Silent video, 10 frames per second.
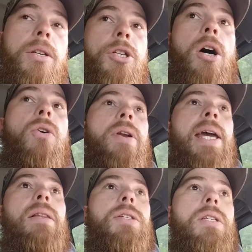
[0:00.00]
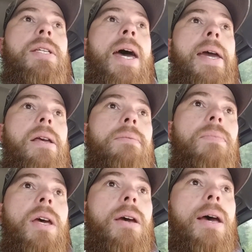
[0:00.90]
So needless to say,
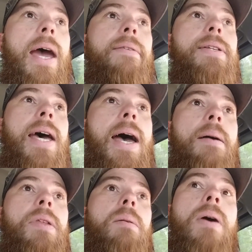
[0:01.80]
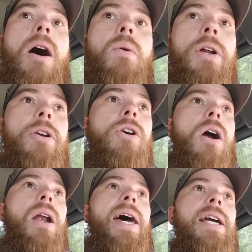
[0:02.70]
every time that a ball went under
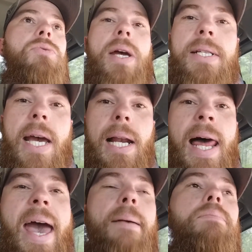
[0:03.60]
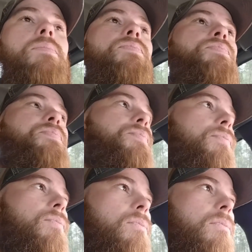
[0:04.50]
our legs, we had to take a lap.
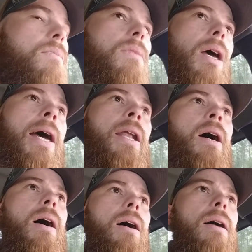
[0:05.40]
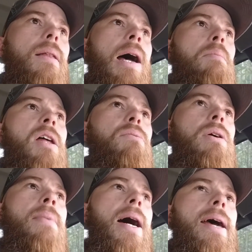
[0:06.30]
And I believe
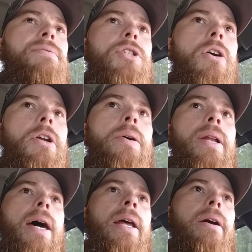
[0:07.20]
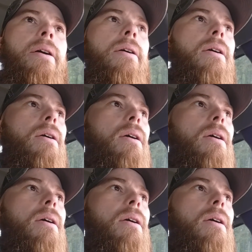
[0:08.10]
we might have to start doing that here.